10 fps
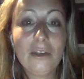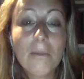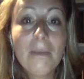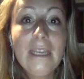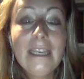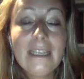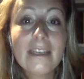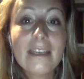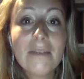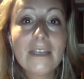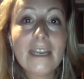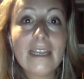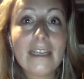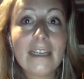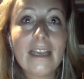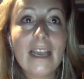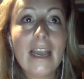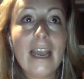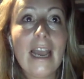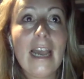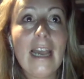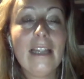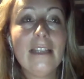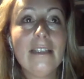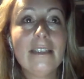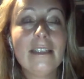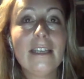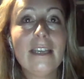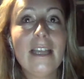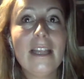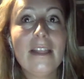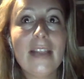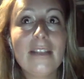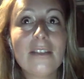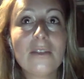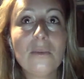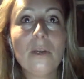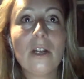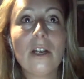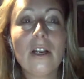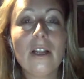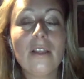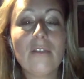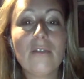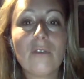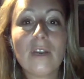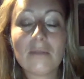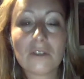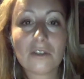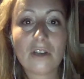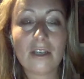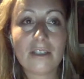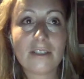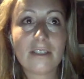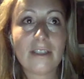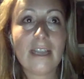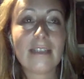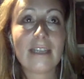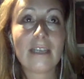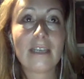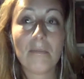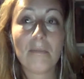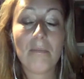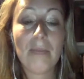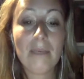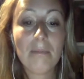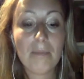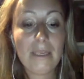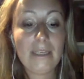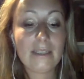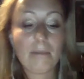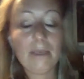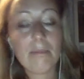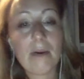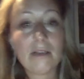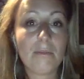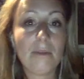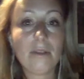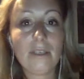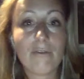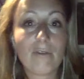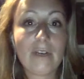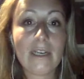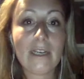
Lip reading: You're being intimidating, and that's where the freedom starts. That's like a big piece, a big possibility of freedom.